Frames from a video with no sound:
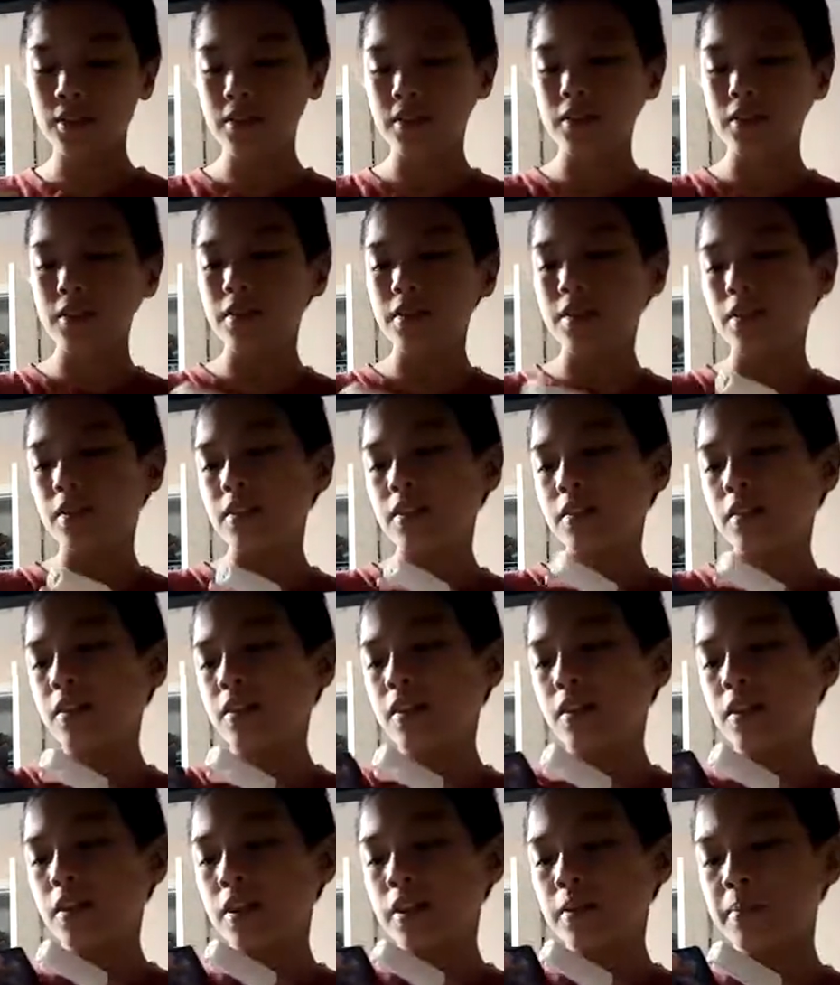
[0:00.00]
I have
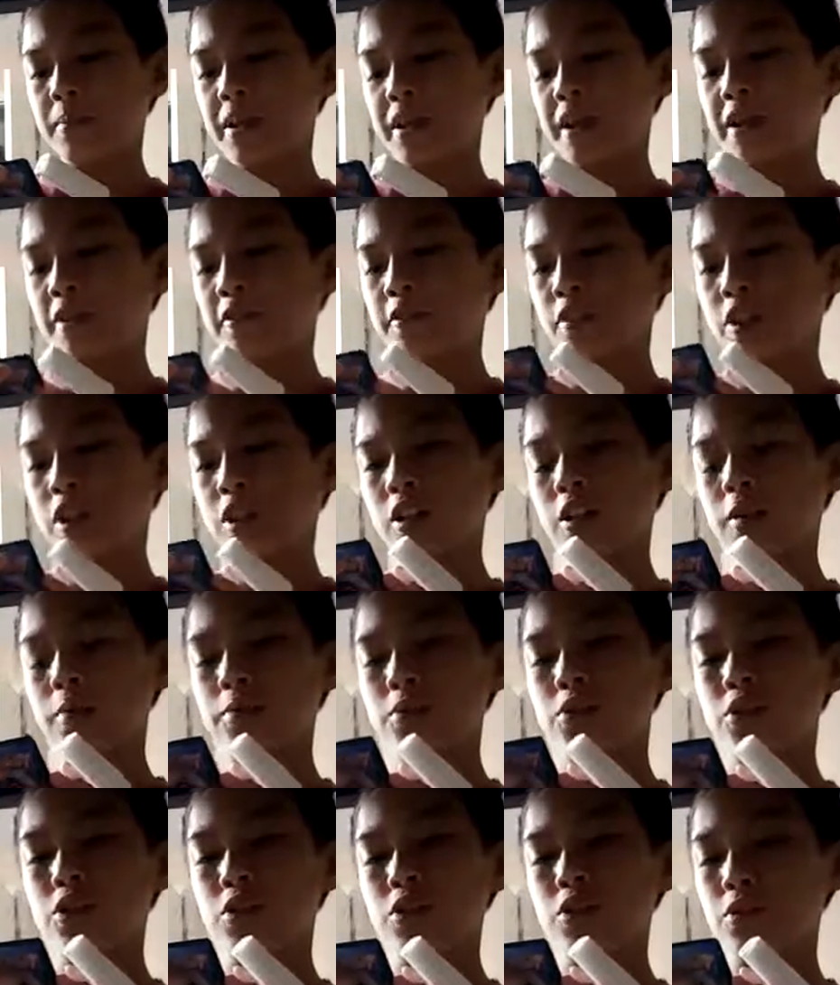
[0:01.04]
a Cubchoo, which
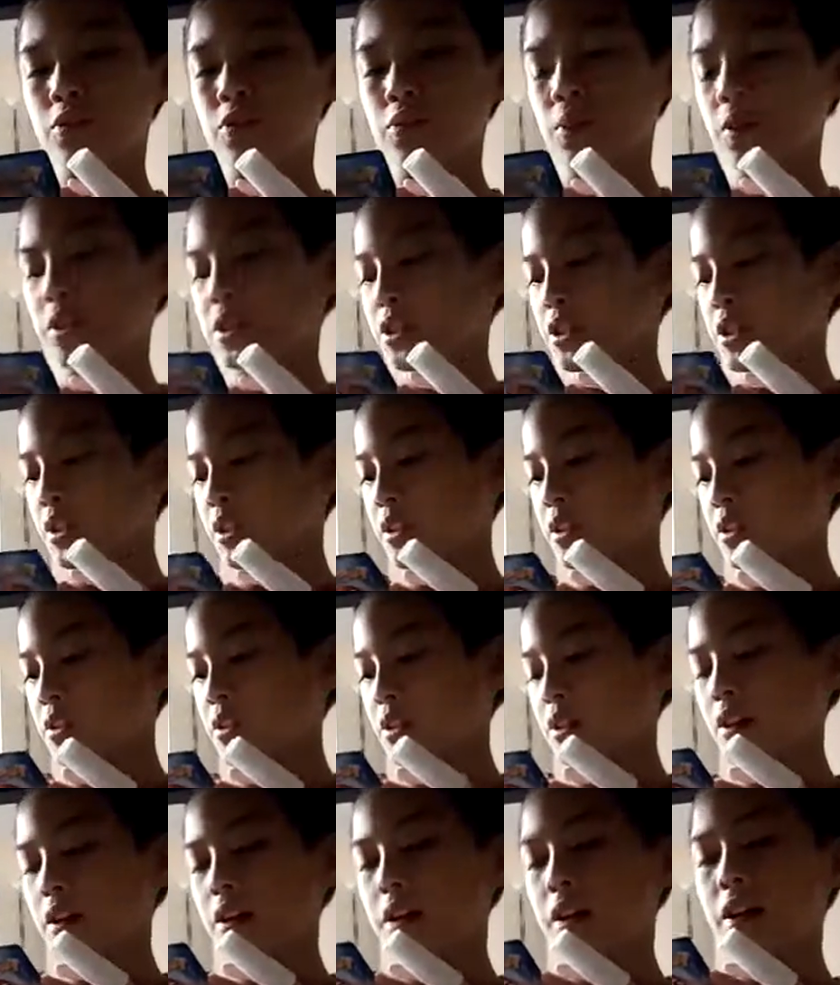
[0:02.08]
is
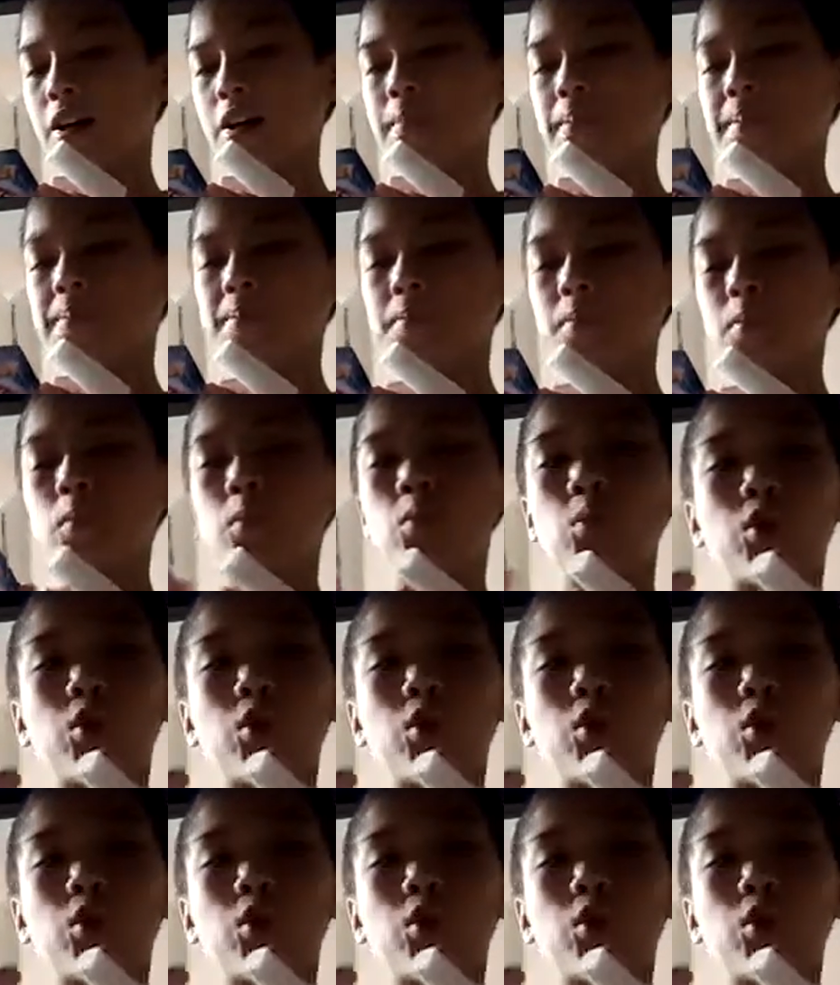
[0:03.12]
Water type.